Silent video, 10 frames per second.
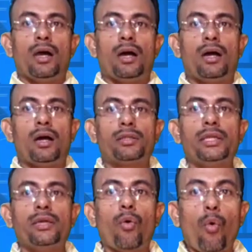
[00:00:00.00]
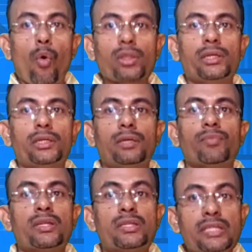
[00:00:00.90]
The author
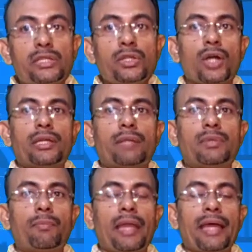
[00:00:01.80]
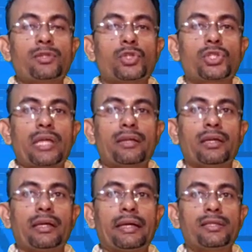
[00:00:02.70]
did not have the plan to stand
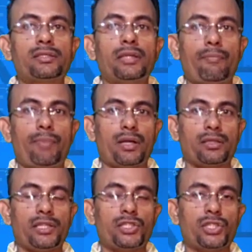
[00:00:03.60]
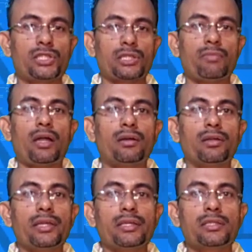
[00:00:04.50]
against the apartheid system
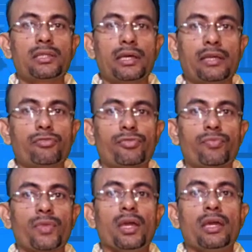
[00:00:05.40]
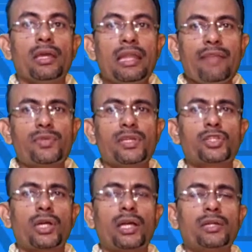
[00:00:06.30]
early in his life. He lived his
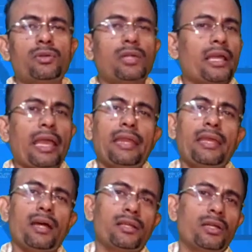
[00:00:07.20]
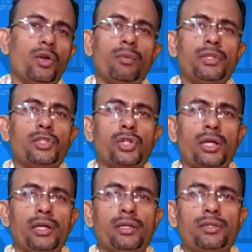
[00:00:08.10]
childhood like any other normal
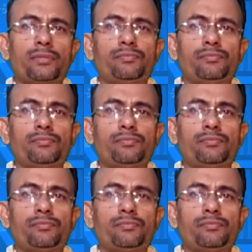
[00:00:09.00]
child